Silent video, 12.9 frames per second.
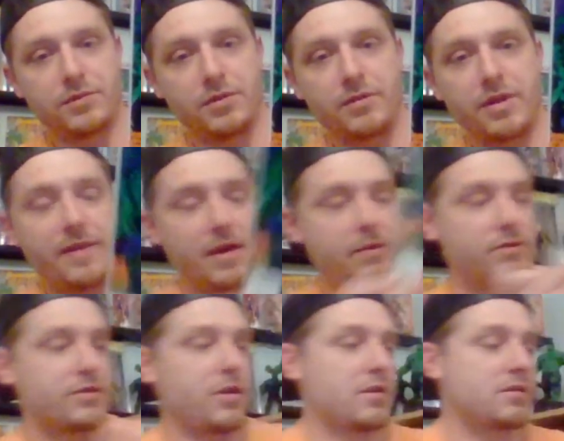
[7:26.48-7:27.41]
So, yeah, that
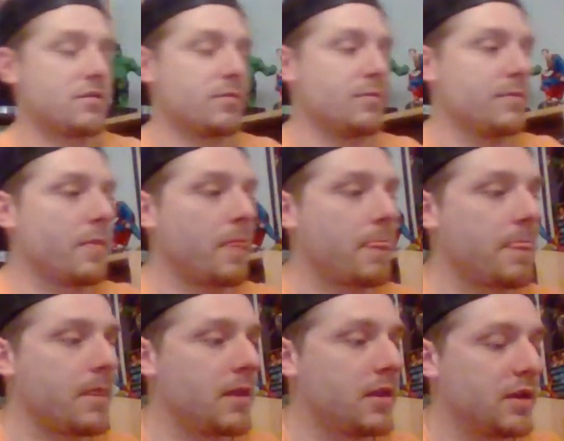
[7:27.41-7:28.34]
was awesome.
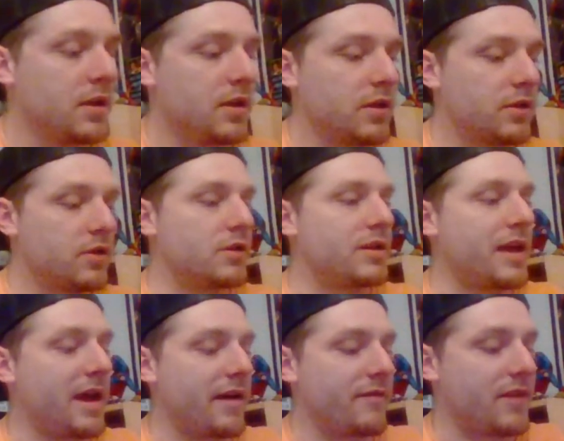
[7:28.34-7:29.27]
Good
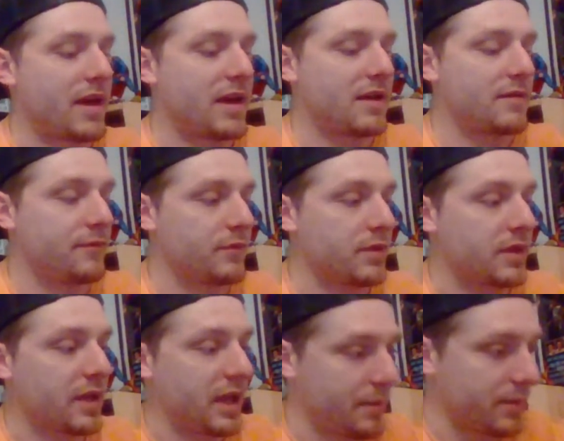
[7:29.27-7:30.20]
to have that for
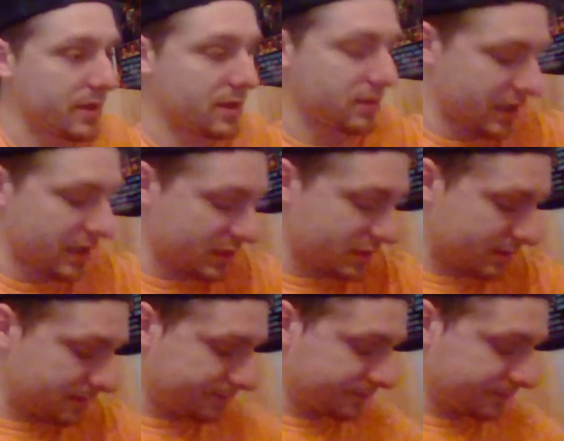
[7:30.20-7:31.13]
the Gambit
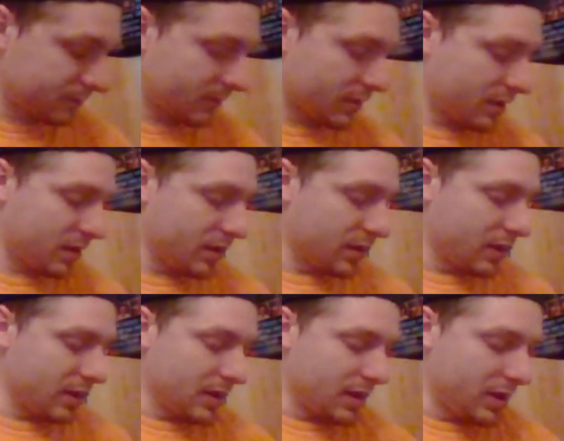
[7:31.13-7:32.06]
collection.
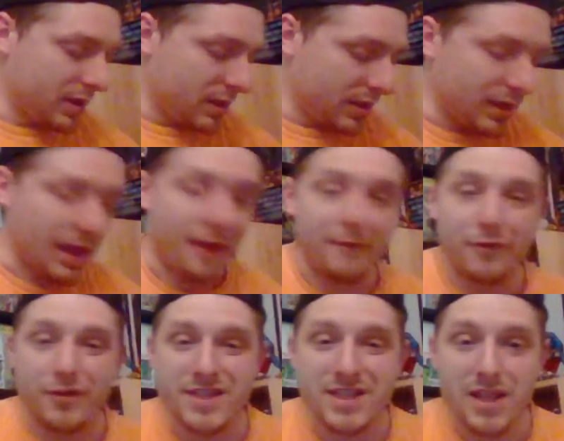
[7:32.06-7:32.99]
Now
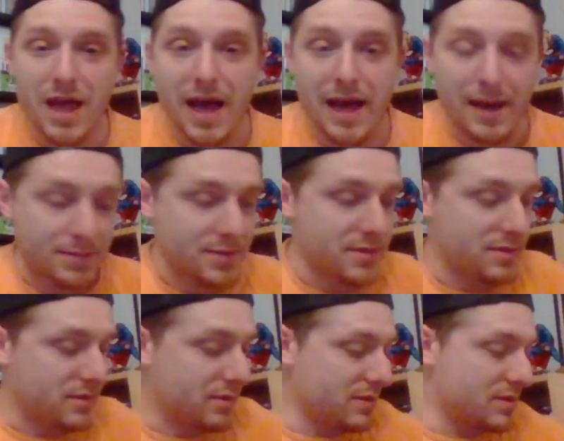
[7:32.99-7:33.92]
for the
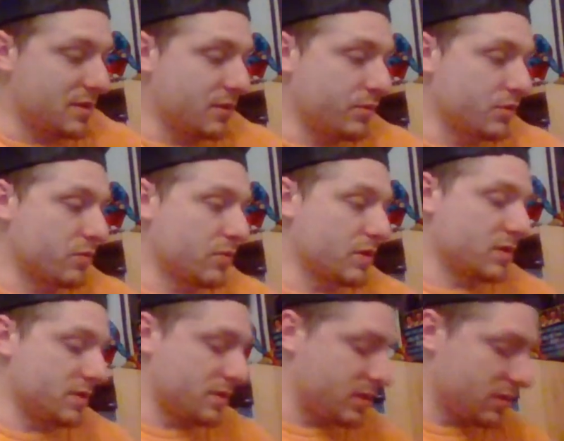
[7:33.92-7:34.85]
slabs. Let's see which
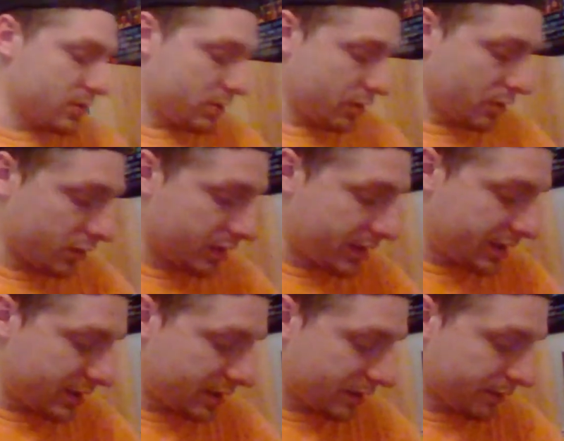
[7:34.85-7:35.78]
ones are
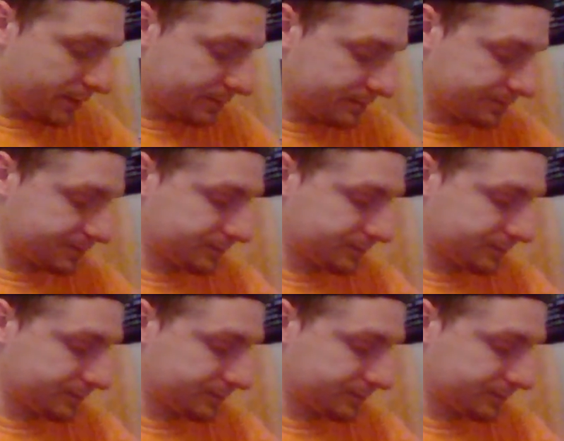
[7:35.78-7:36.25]
here.